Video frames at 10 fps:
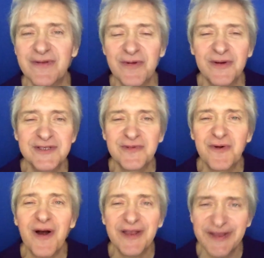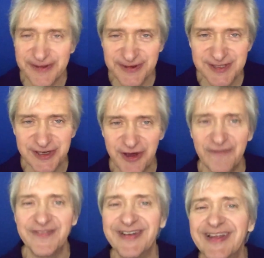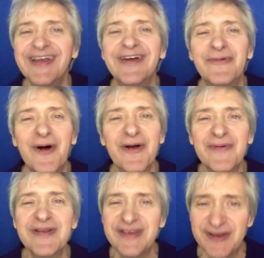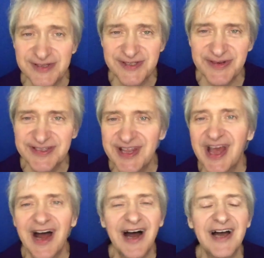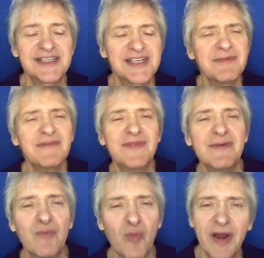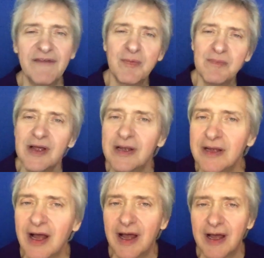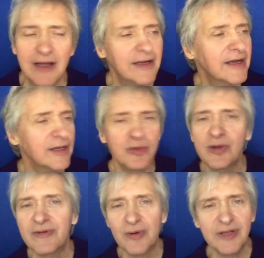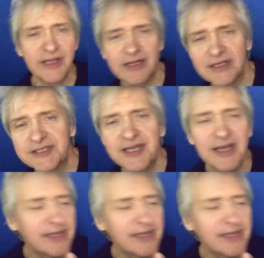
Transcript: He wants to walk you through stuff and walk with you. So he's uh, some of them. One of them uh, uh, looked really glitzy.